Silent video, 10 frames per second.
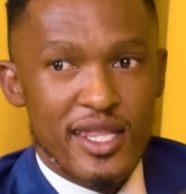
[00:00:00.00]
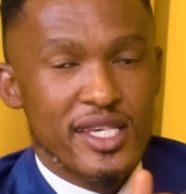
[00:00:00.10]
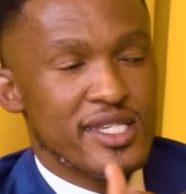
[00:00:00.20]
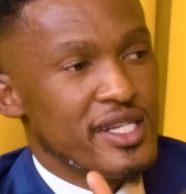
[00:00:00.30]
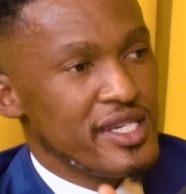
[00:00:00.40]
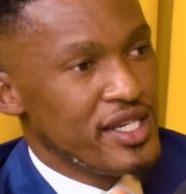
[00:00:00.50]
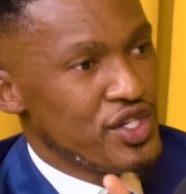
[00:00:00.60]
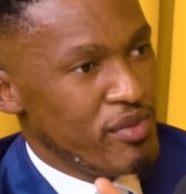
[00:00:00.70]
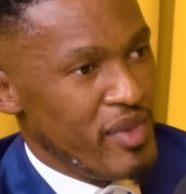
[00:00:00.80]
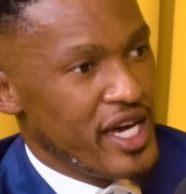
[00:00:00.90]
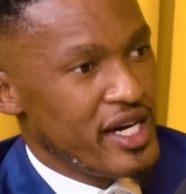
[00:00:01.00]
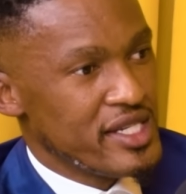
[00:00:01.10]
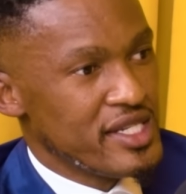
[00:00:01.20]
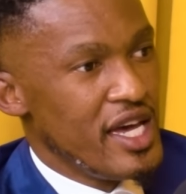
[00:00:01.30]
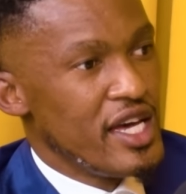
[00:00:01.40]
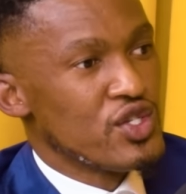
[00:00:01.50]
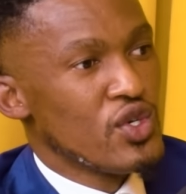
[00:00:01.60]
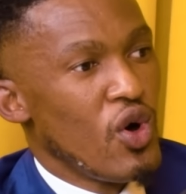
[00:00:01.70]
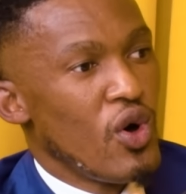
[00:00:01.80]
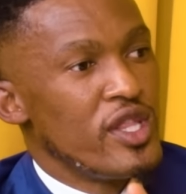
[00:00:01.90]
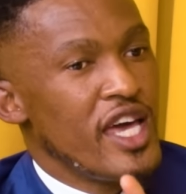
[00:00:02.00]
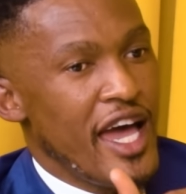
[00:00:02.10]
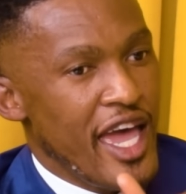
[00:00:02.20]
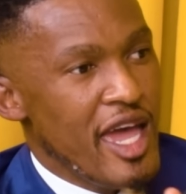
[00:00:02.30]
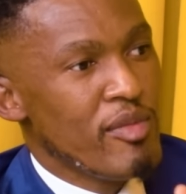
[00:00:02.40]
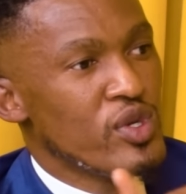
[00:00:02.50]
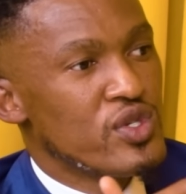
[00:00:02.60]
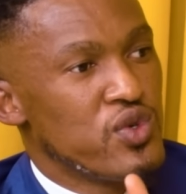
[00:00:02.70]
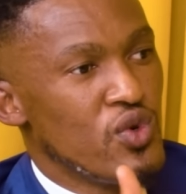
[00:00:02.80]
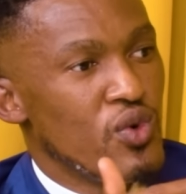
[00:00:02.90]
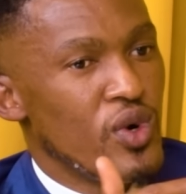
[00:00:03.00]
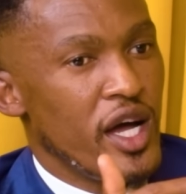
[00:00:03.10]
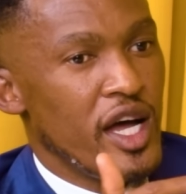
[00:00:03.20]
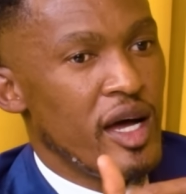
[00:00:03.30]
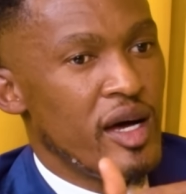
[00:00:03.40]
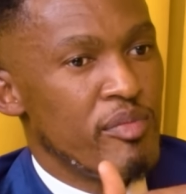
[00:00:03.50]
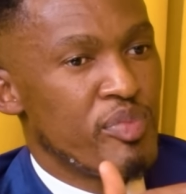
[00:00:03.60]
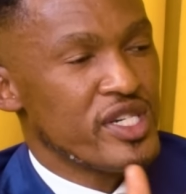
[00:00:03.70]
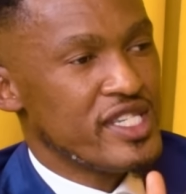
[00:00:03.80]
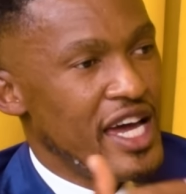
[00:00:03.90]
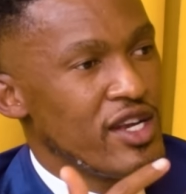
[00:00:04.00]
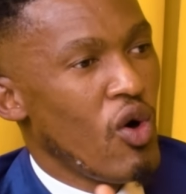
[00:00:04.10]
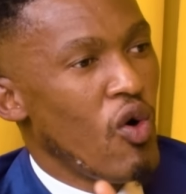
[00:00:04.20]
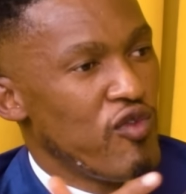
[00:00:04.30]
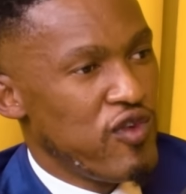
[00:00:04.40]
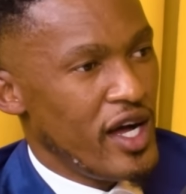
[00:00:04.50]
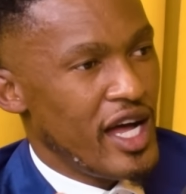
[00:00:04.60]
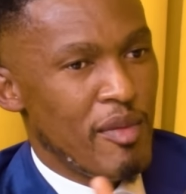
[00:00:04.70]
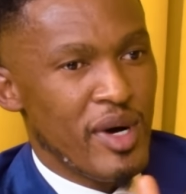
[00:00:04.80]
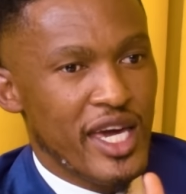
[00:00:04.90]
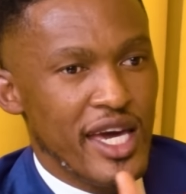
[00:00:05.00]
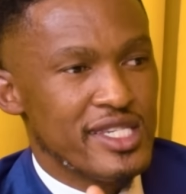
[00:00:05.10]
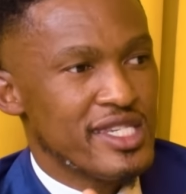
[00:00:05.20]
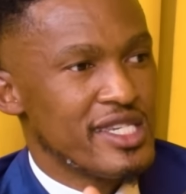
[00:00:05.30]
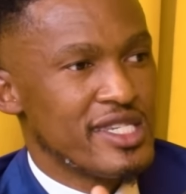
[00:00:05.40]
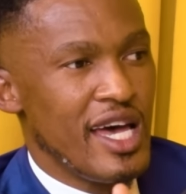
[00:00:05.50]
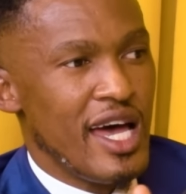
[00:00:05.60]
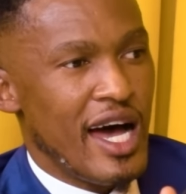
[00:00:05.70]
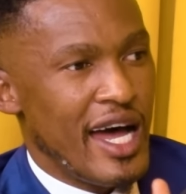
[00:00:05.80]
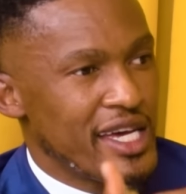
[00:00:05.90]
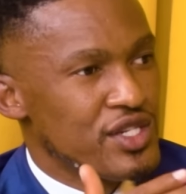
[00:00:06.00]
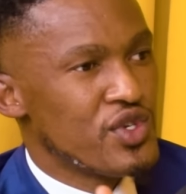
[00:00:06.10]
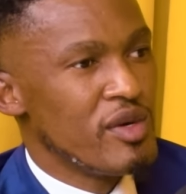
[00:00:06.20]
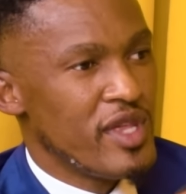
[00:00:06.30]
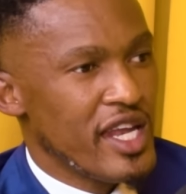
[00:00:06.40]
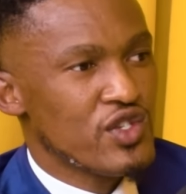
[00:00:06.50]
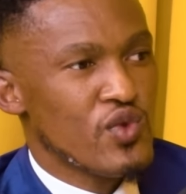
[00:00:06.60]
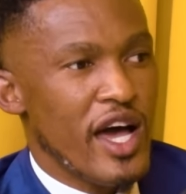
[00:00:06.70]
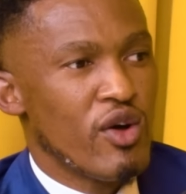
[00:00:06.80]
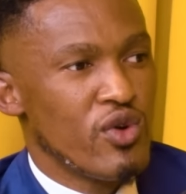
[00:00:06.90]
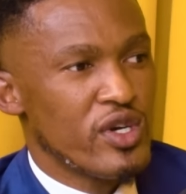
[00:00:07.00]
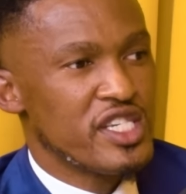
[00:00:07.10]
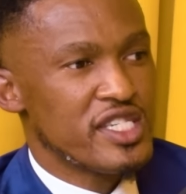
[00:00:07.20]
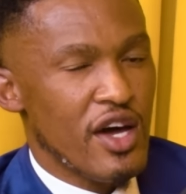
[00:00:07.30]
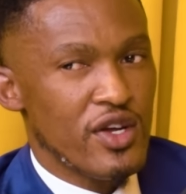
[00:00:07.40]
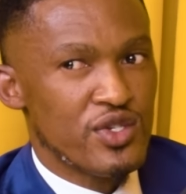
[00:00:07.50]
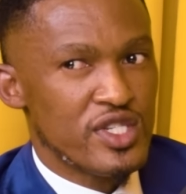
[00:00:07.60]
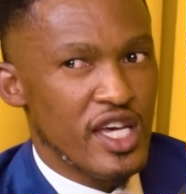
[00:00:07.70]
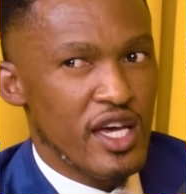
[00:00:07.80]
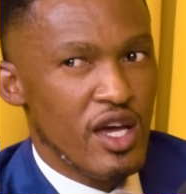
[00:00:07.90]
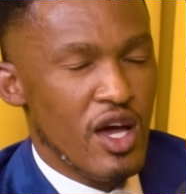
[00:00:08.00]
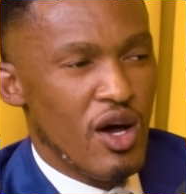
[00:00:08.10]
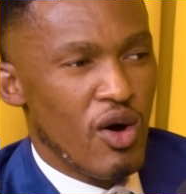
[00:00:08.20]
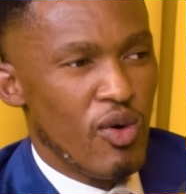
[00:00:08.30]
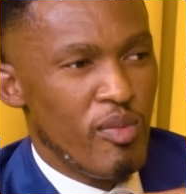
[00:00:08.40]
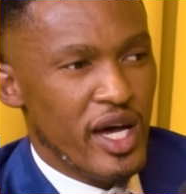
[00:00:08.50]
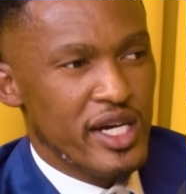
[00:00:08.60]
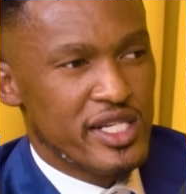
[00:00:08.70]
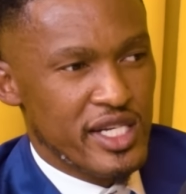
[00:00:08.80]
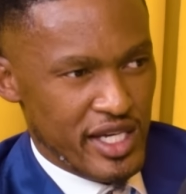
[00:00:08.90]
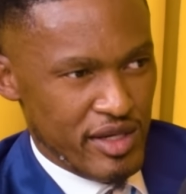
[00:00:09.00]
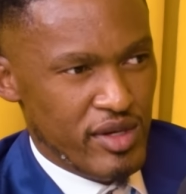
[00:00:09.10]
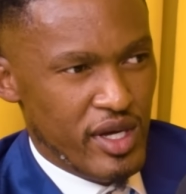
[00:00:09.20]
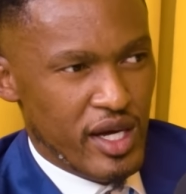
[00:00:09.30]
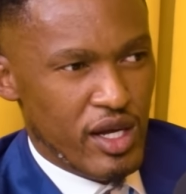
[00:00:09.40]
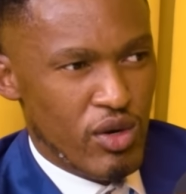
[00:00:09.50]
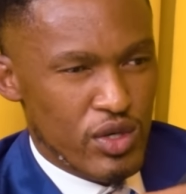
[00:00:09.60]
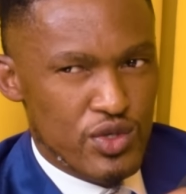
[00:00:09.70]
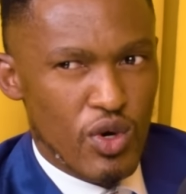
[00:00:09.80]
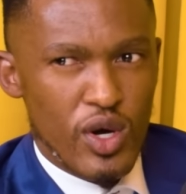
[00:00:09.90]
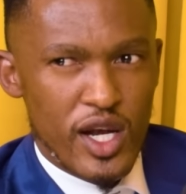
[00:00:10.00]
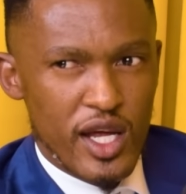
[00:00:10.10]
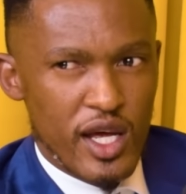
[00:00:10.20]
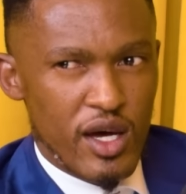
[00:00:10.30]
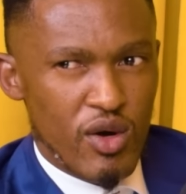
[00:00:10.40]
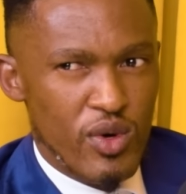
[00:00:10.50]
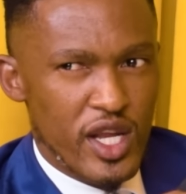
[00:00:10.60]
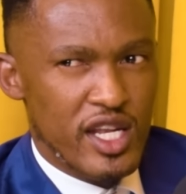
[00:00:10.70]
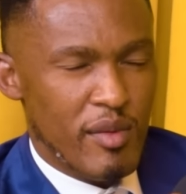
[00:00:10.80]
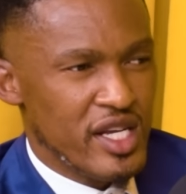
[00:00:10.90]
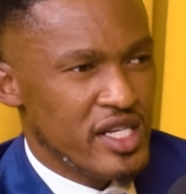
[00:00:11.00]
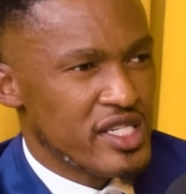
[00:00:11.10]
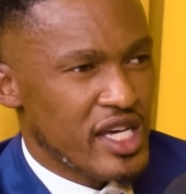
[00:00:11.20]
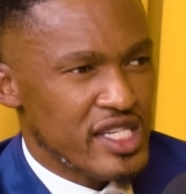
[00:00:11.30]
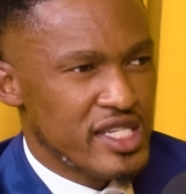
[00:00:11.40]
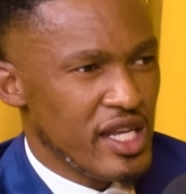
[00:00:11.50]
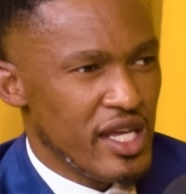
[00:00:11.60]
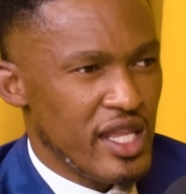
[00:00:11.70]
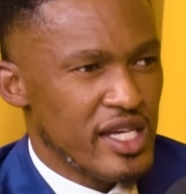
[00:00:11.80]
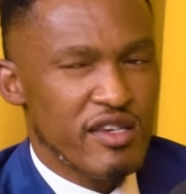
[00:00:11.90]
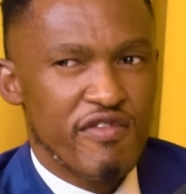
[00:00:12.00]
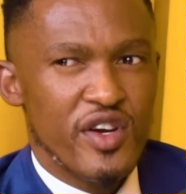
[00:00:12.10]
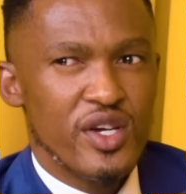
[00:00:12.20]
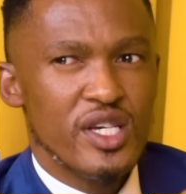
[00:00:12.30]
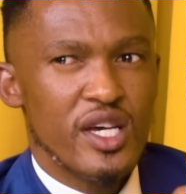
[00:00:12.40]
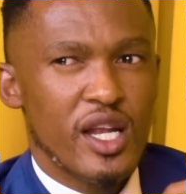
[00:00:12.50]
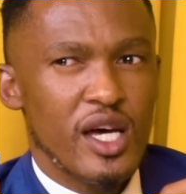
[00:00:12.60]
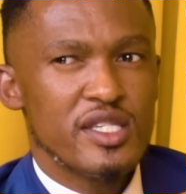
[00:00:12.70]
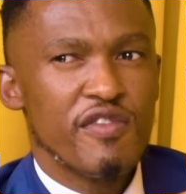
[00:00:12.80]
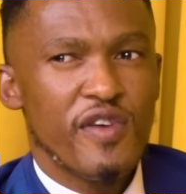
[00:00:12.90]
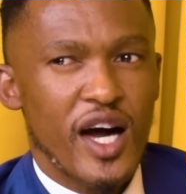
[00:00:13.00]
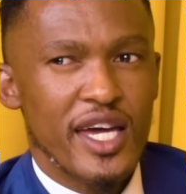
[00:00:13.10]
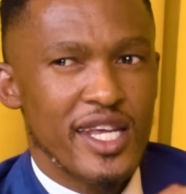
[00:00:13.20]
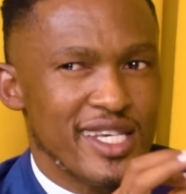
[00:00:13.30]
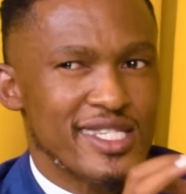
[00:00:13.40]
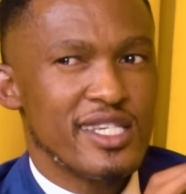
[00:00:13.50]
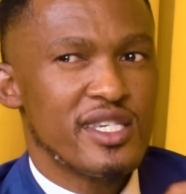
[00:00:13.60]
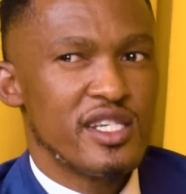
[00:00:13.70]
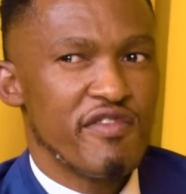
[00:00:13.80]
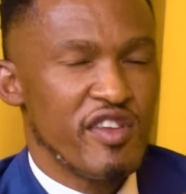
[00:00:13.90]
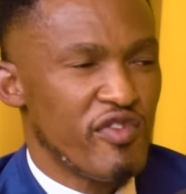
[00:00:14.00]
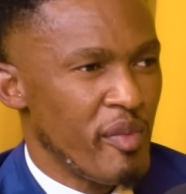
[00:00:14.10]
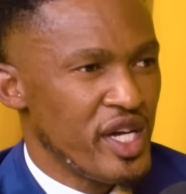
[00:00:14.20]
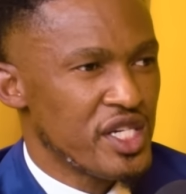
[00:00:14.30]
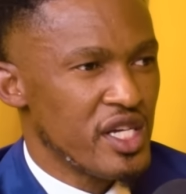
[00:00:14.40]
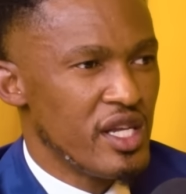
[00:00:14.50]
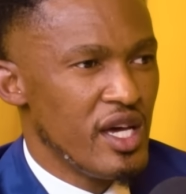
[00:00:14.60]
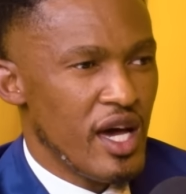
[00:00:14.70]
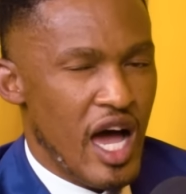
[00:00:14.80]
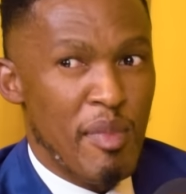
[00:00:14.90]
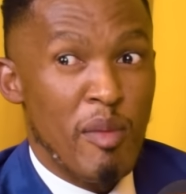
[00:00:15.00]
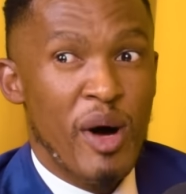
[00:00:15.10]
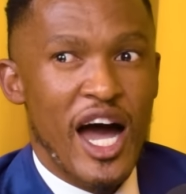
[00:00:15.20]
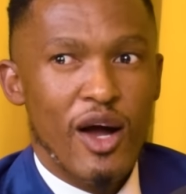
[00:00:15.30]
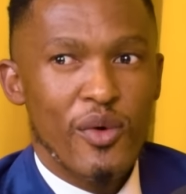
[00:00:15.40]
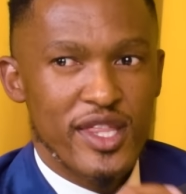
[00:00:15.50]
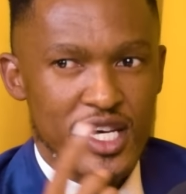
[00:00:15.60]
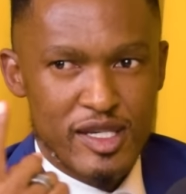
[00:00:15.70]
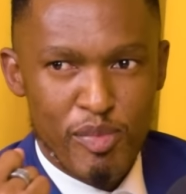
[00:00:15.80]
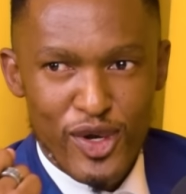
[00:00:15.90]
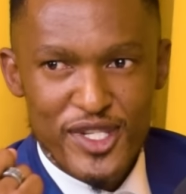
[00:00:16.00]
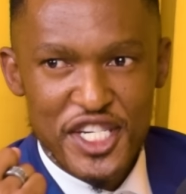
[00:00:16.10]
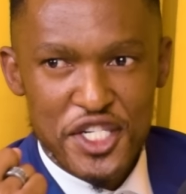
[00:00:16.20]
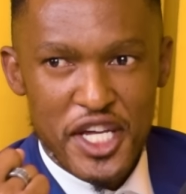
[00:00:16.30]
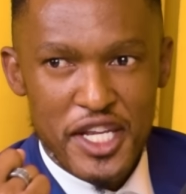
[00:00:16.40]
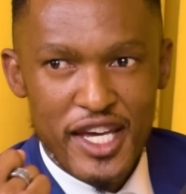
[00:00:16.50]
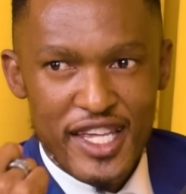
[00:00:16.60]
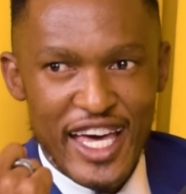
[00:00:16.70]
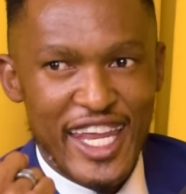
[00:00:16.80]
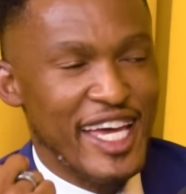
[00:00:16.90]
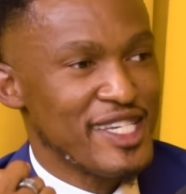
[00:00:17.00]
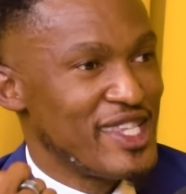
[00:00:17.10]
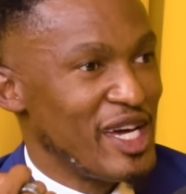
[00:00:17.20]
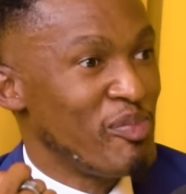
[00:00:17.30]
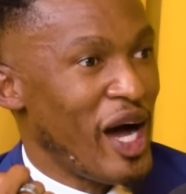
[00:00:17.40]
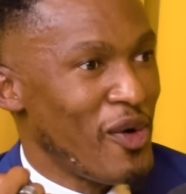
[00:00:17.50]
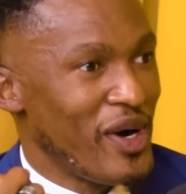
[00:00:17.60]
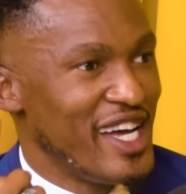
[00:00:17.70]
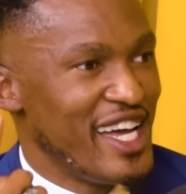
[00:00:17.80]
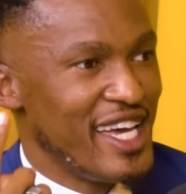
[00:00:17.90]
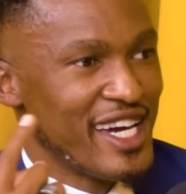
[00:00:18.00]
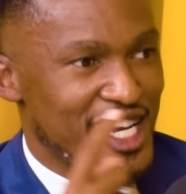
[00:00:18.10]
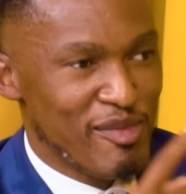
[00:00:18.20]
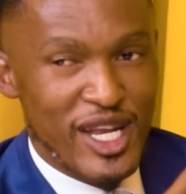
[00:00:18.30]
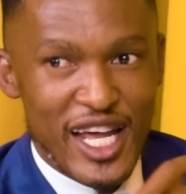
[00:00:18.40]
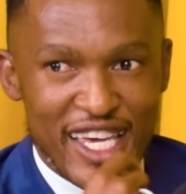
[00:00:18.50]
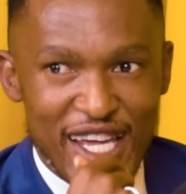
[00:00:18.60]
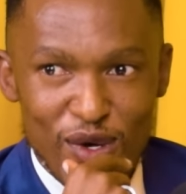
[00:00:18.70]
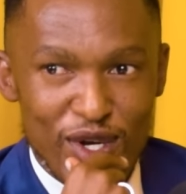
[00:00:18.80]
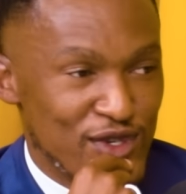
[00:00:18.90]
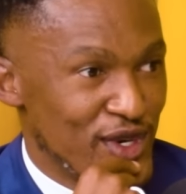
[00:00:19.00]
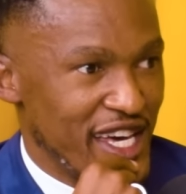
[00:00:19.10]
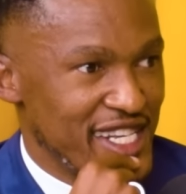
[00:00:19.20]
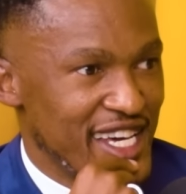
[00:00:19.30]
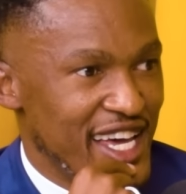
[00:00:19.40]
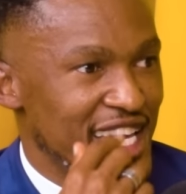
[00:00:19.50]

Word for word: these are decision makers. Yes. So they are able to preside over. Ama cases are extreme. That is why Gunok decided to say, Umegji no Sol kunento abayidiscussile, and that's a very classified and a sensitive information about power. That's a politician that has that power. A criminal cannot do that.